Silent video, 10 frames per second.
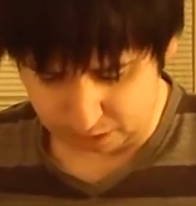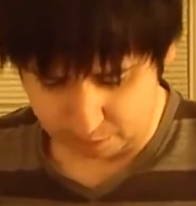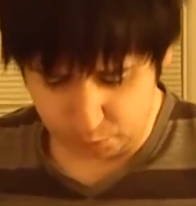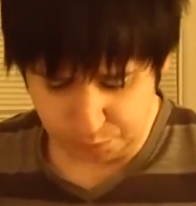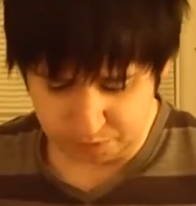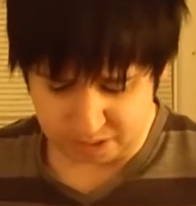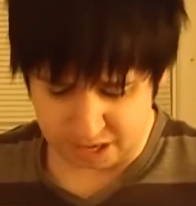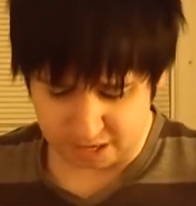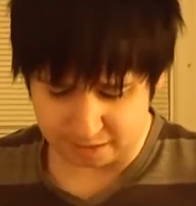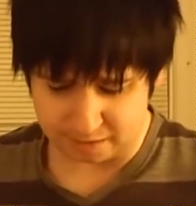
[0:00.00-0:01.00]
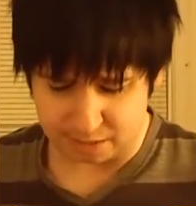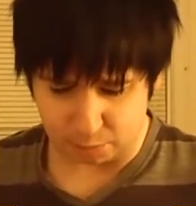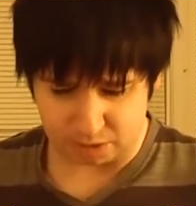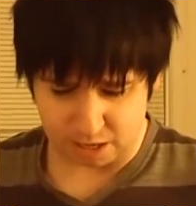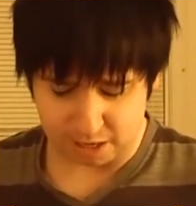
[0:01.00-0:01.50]
the moon signs that
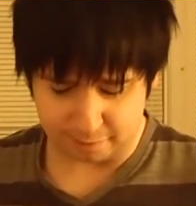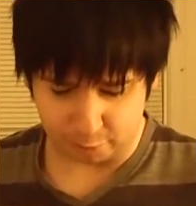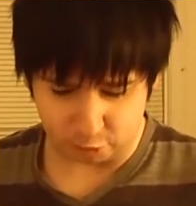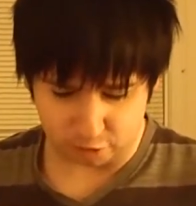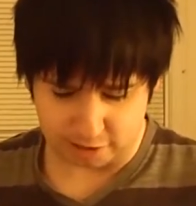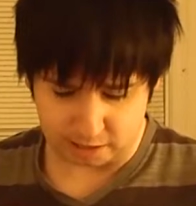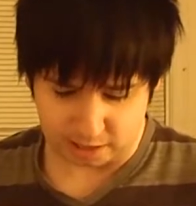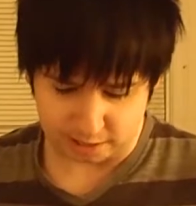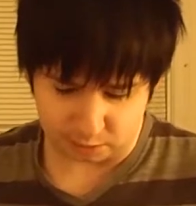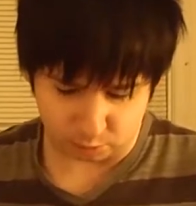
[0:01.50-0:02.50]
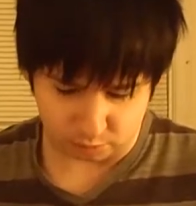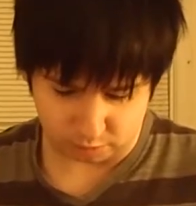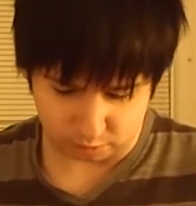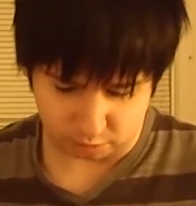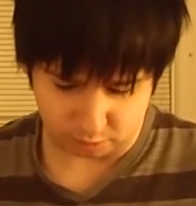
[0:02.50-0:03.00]
was high for straight guys
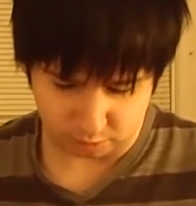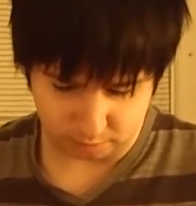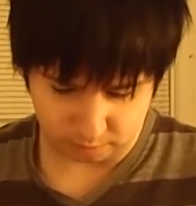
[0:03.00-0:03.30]
was